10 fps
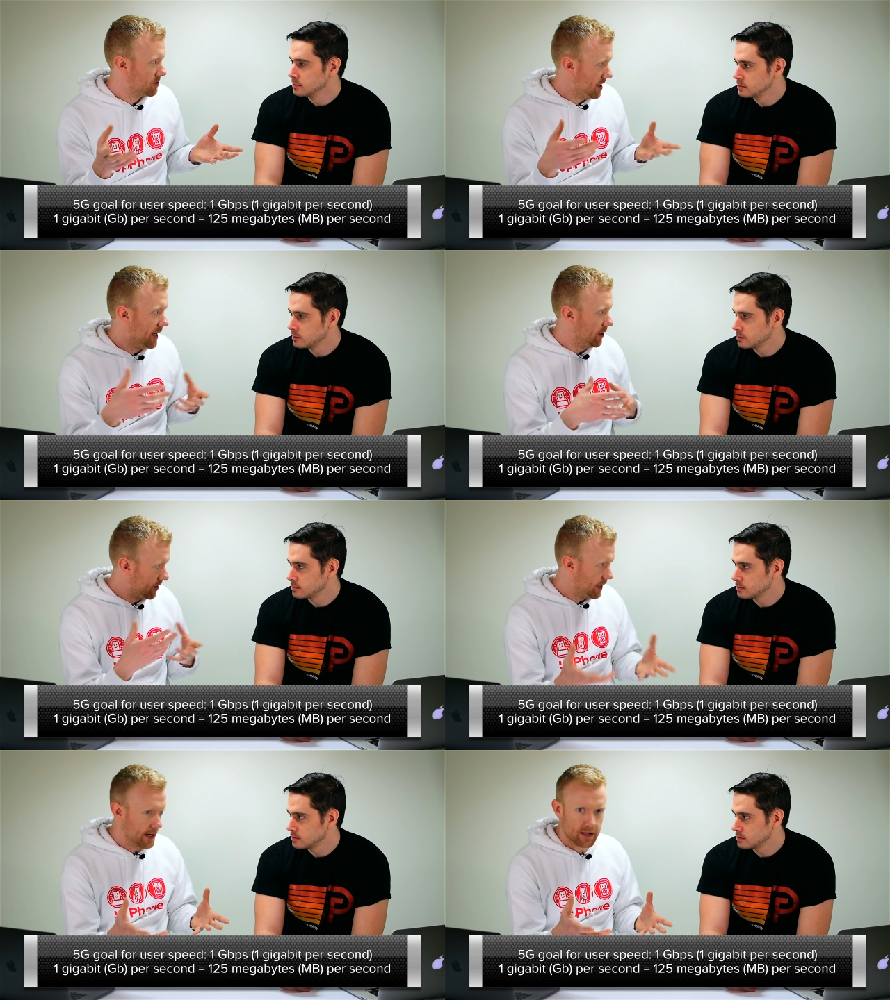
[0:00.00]
Speaker 1: they're saying
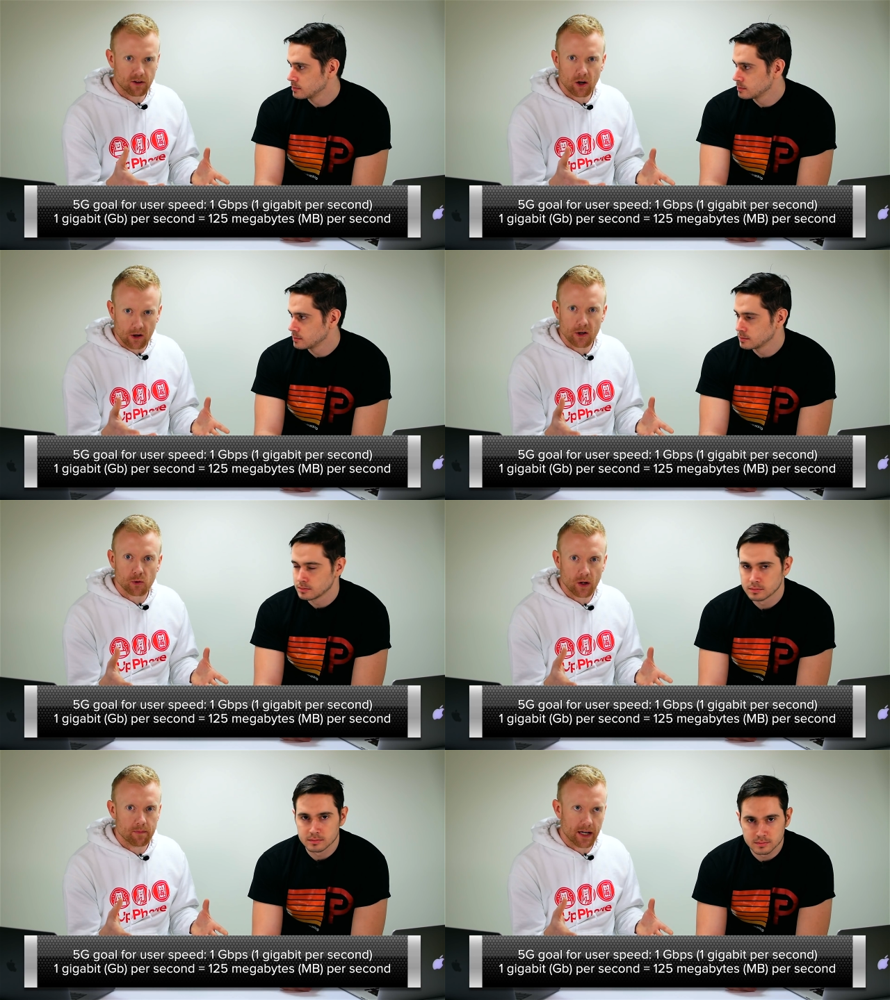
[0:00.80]
you can get of
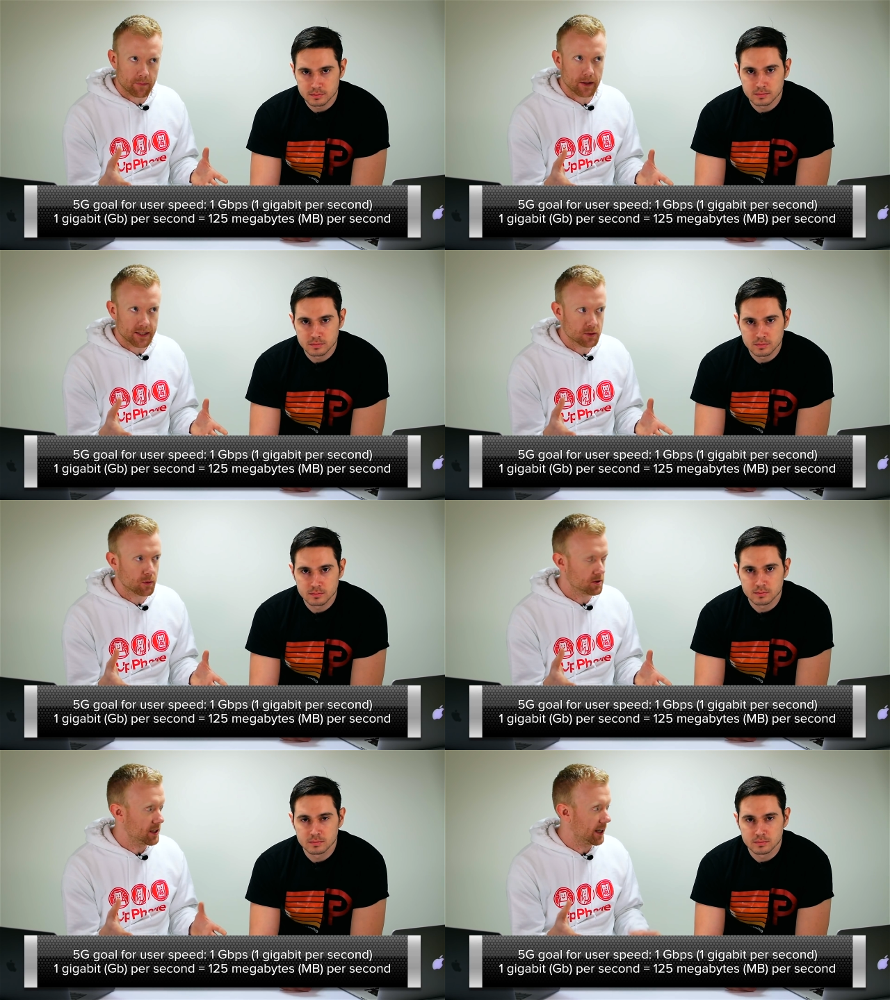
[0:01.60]
120 megabytes
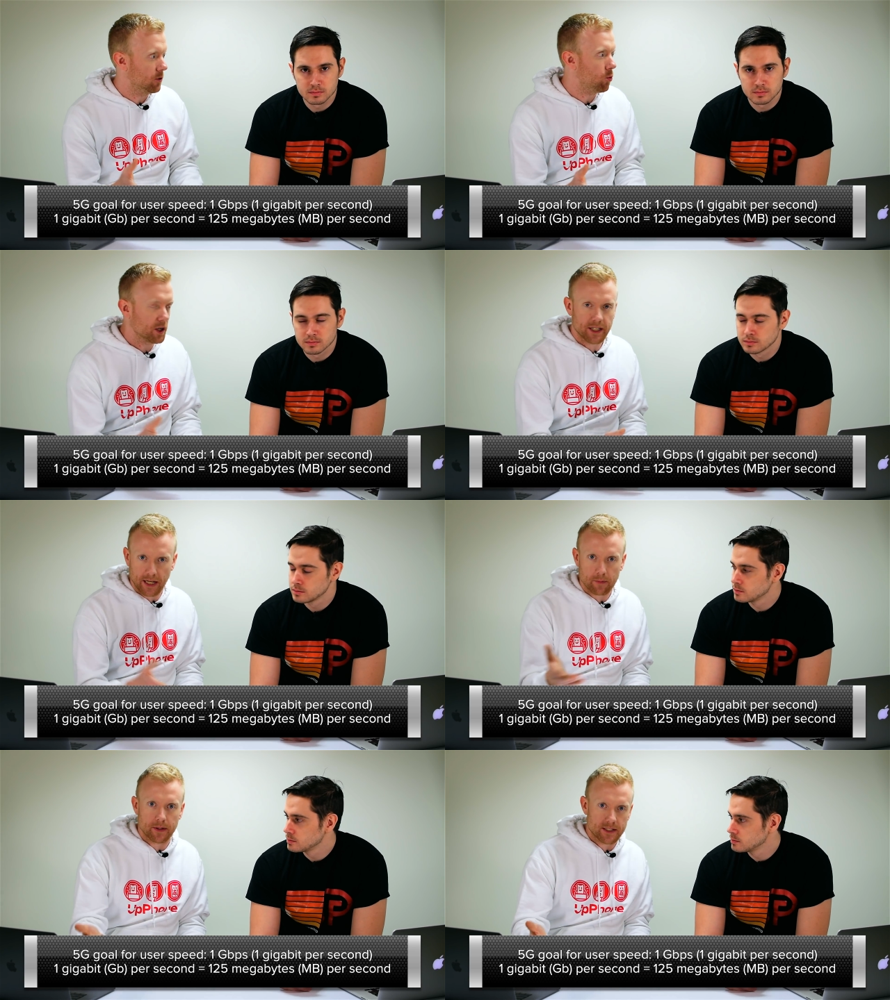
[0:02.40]
per second, one
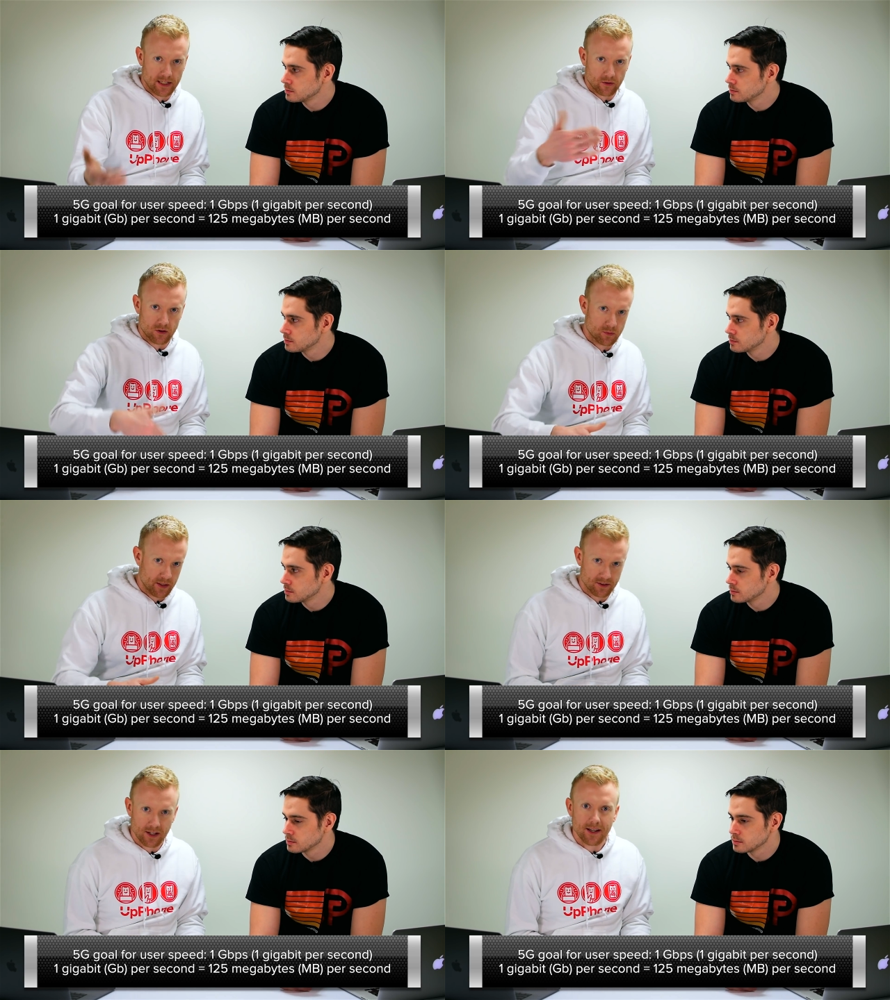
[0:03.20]
gigabit download
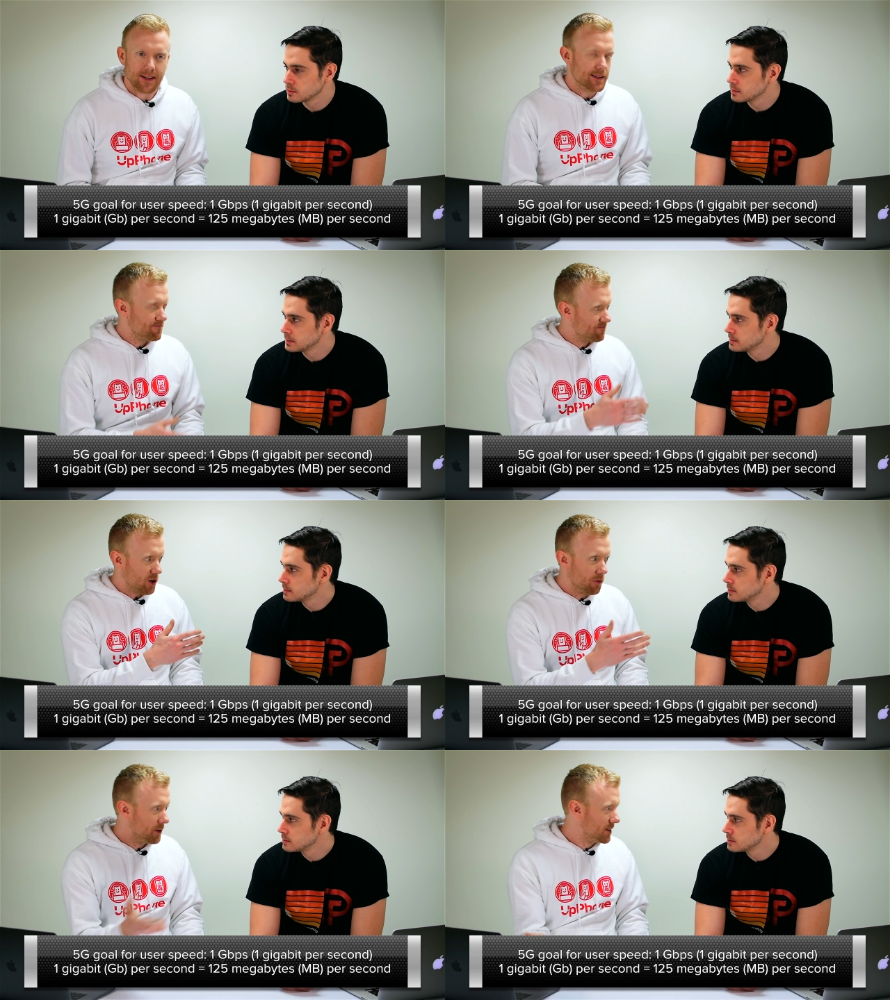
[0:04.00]
speeds.
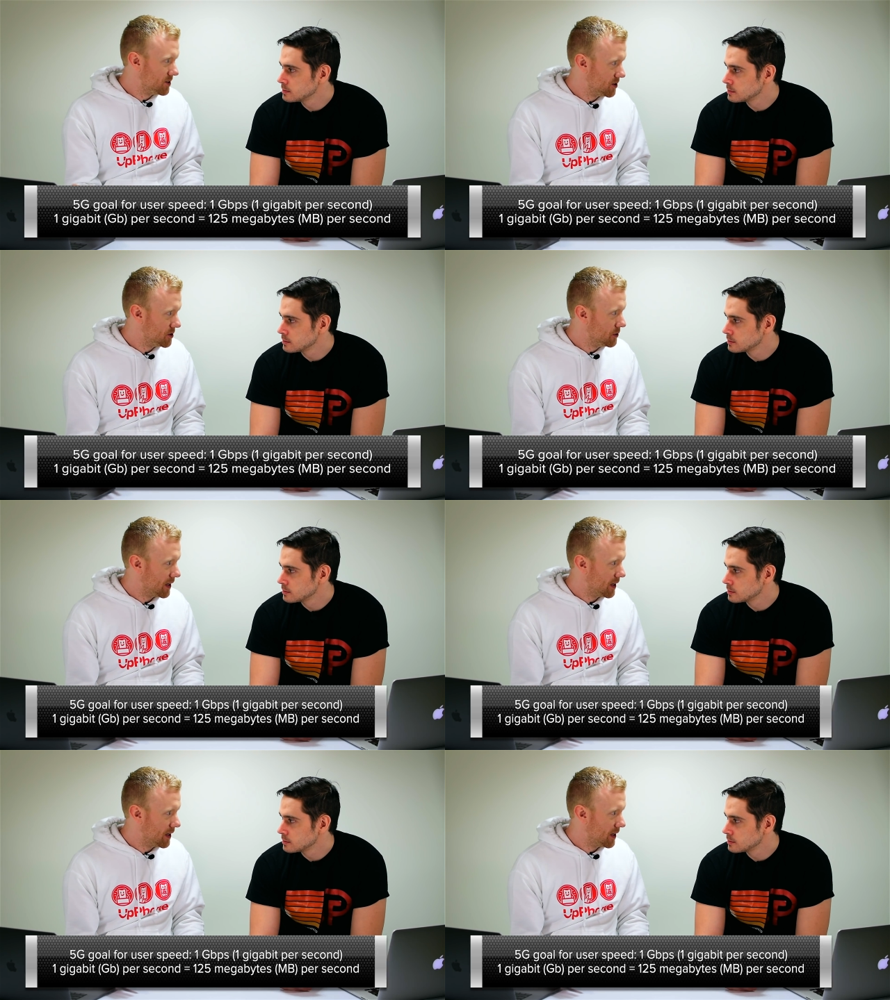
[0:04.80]
Hopefully, this isn't too